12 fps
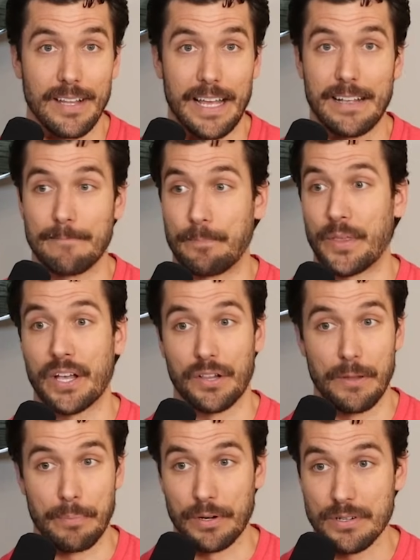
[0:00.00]
Like, the
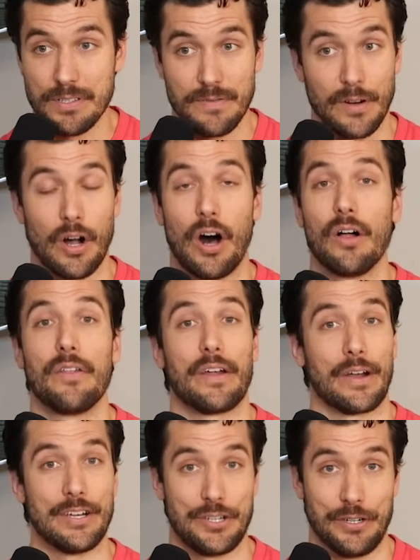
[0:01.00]
Clippers, for all of
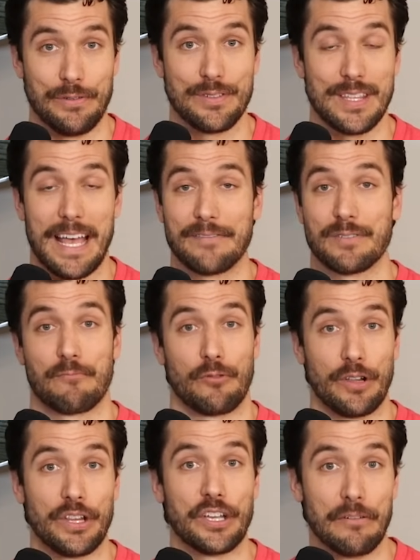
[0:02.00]
their issues, they have some
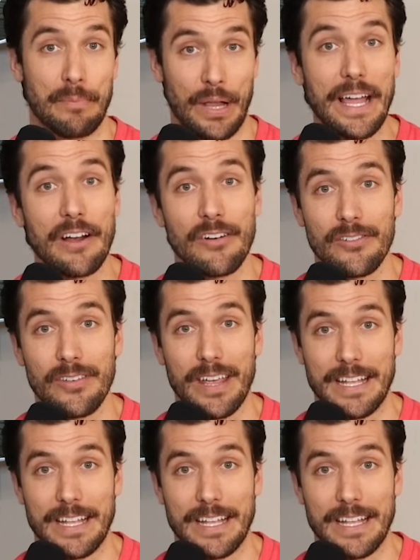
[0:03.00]
really good players,